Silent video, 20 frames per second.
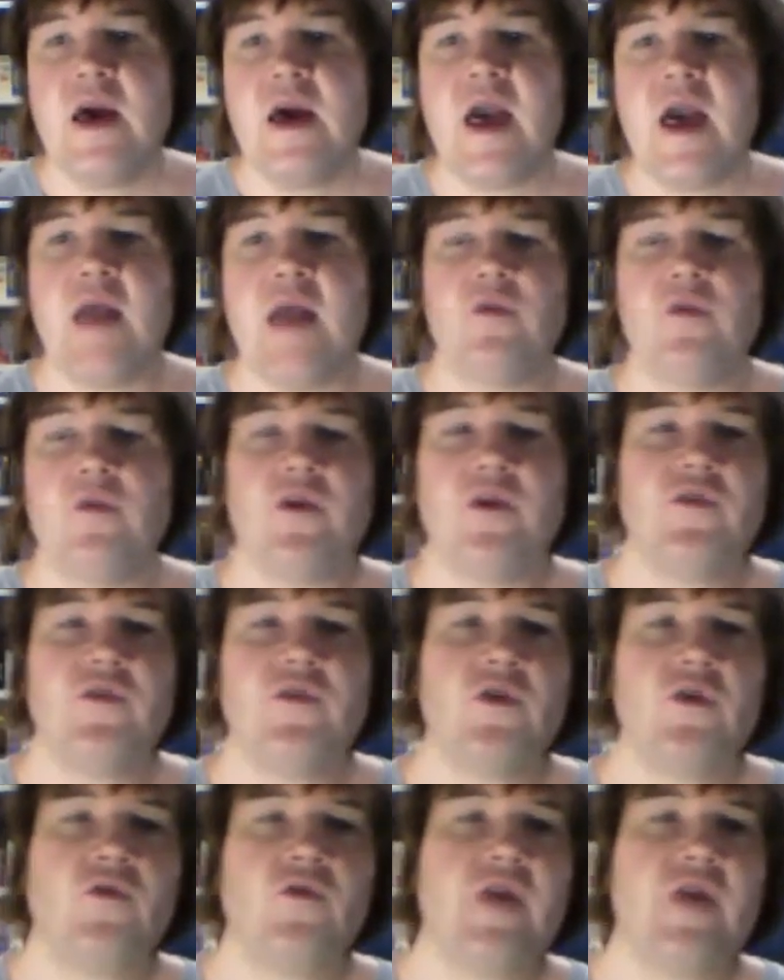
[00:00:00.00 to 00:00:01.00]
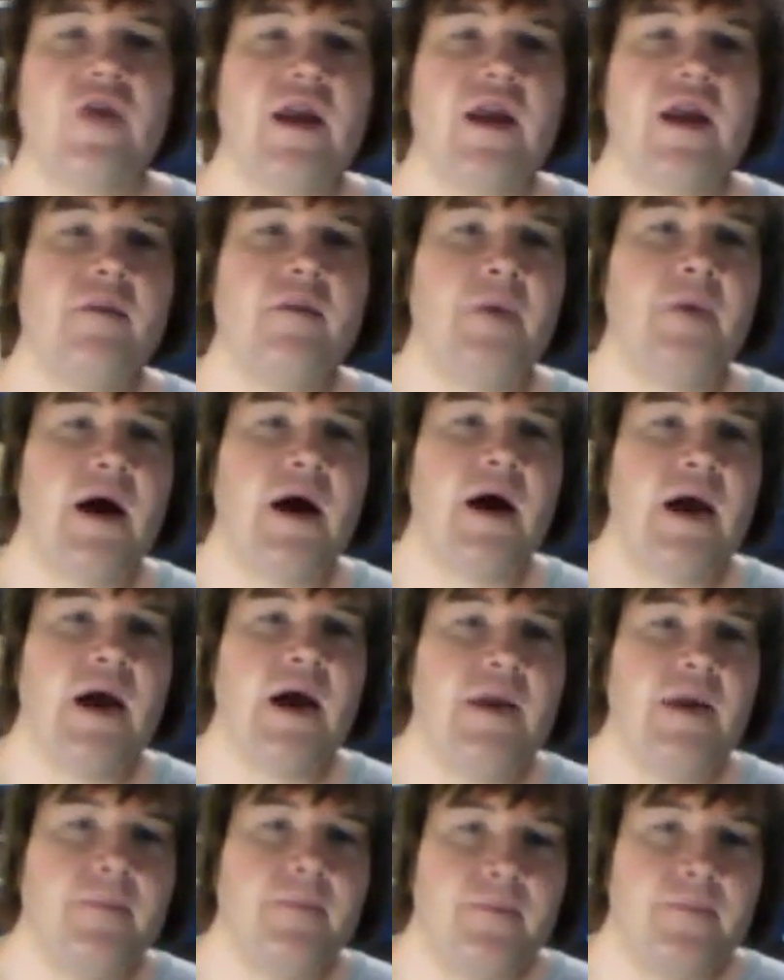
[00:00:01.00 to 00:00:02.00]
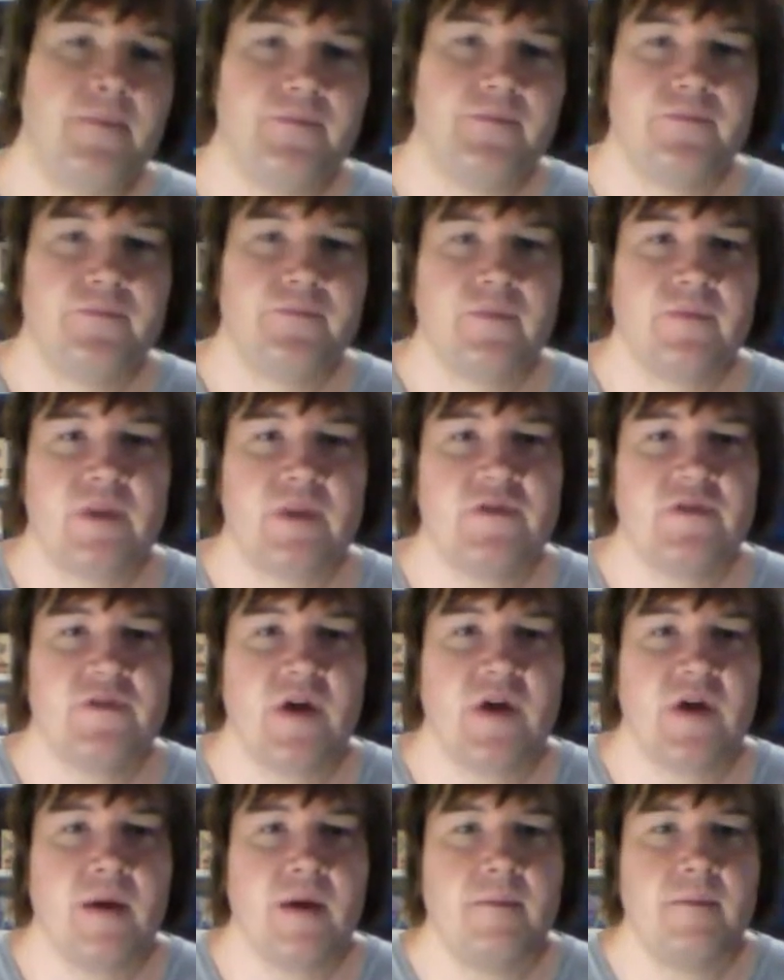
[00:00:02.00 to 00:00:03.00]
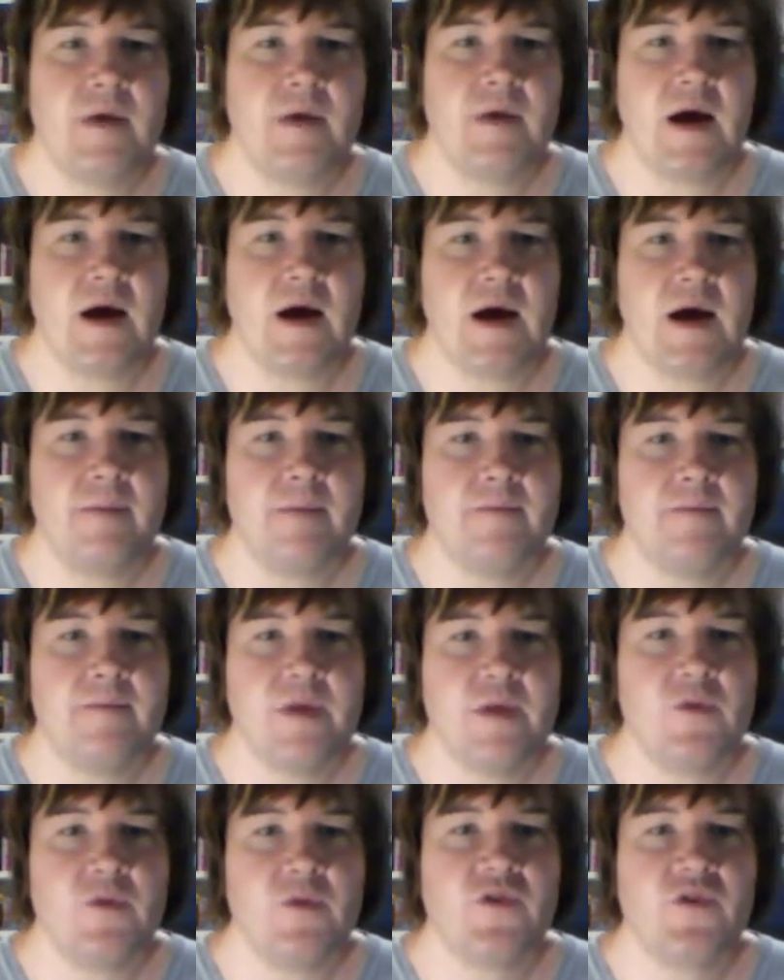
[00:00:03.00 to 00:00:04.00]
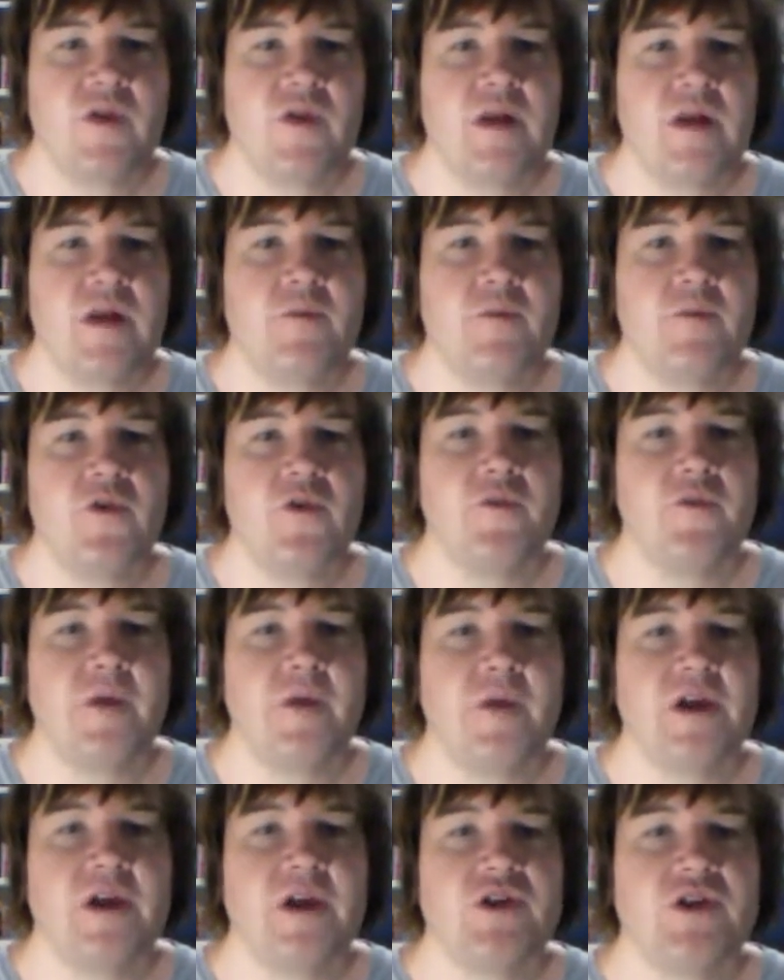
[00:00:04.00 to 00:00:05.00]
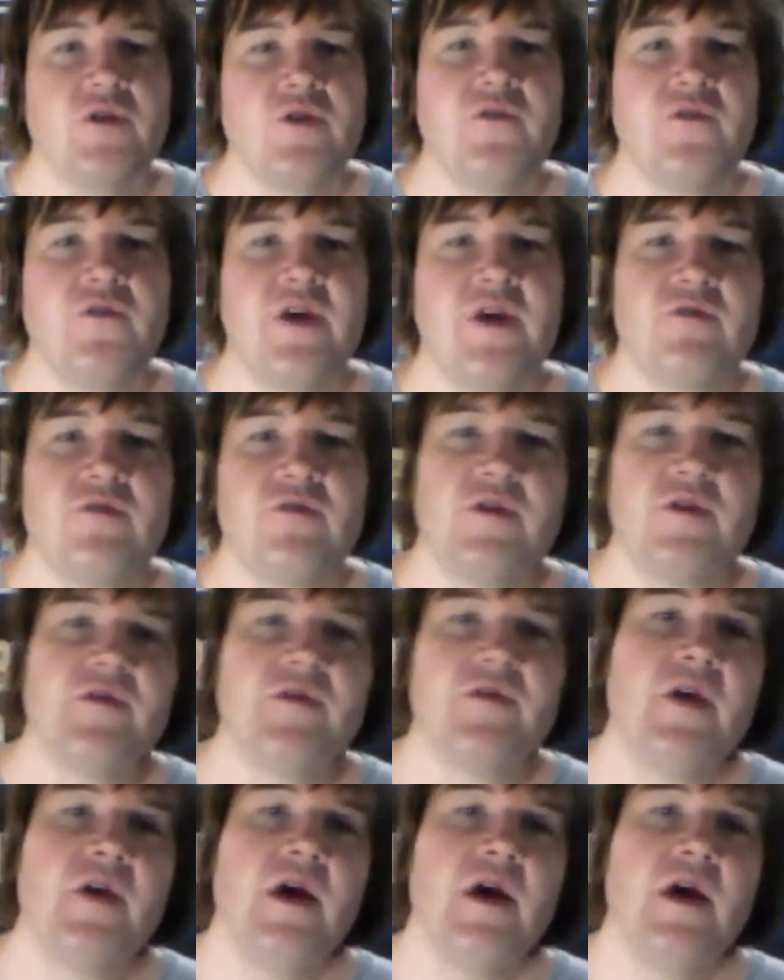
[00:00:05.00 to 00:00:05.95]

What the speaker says: And it was also created by it was created and produced by Cheers veterans,